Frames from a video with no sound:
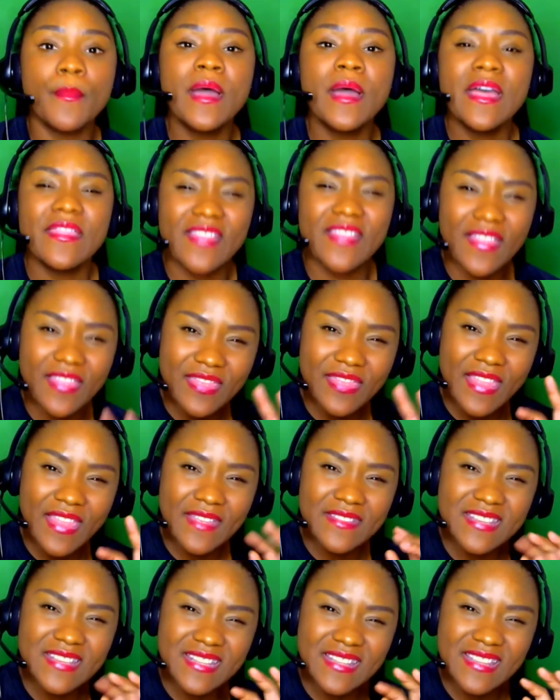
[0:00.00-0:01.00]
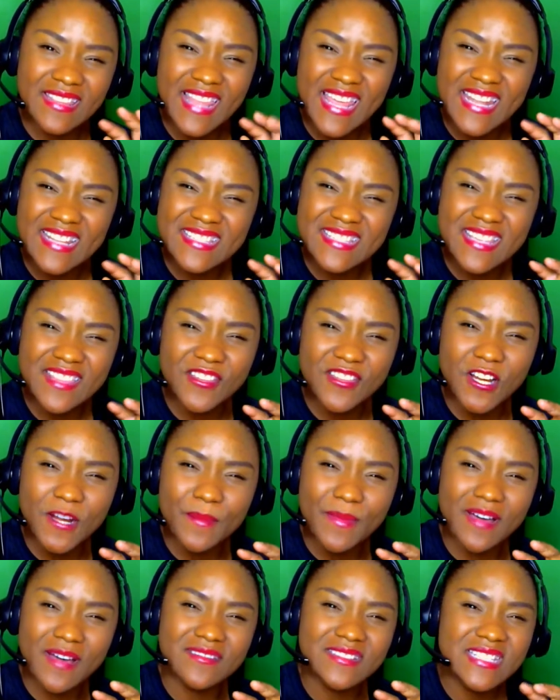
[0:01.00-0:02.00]
to let it sit there
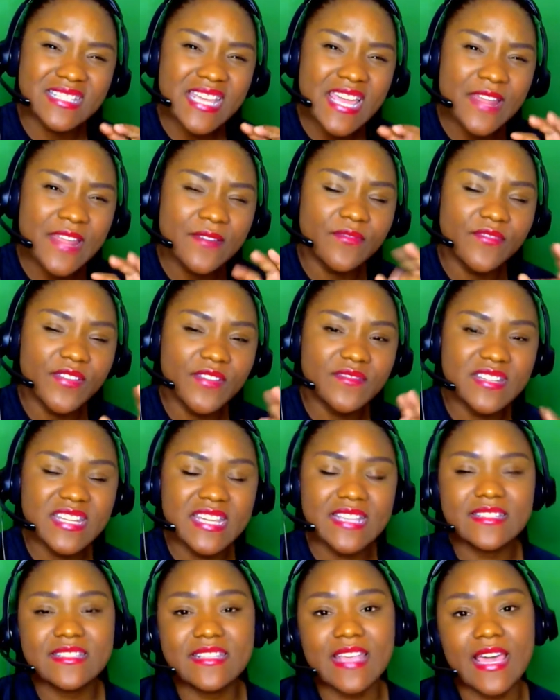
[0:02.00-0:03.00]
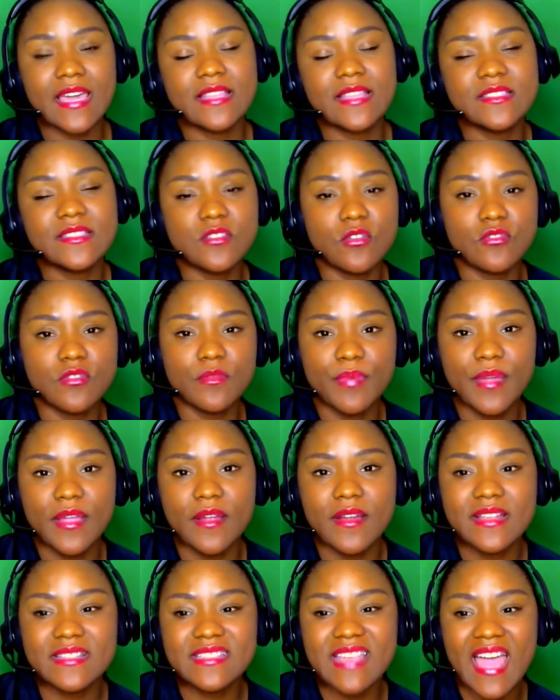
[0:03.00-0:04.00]
about 10-15 seconds so the
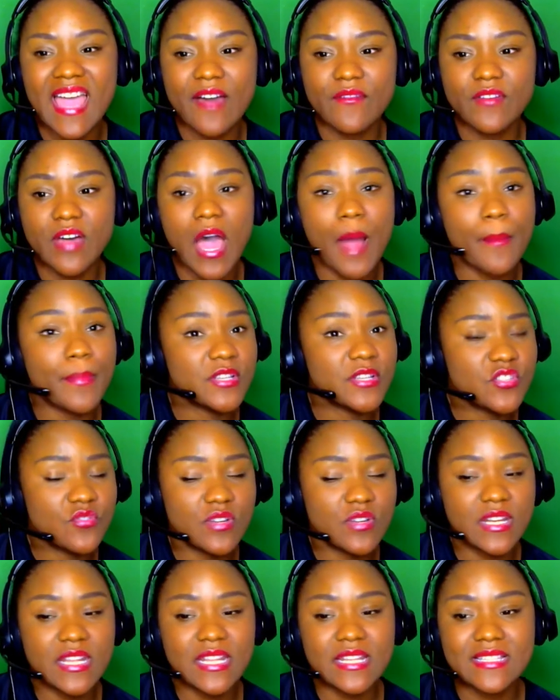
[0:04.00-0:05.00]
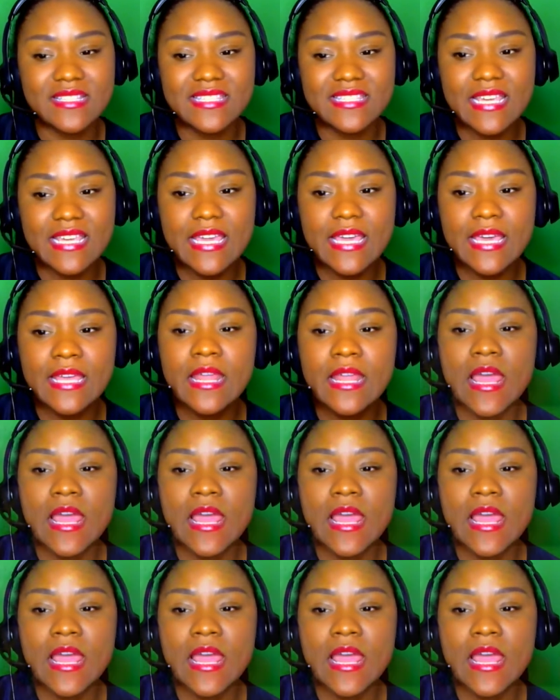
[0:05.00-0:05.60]
parents have an opportunity to see it.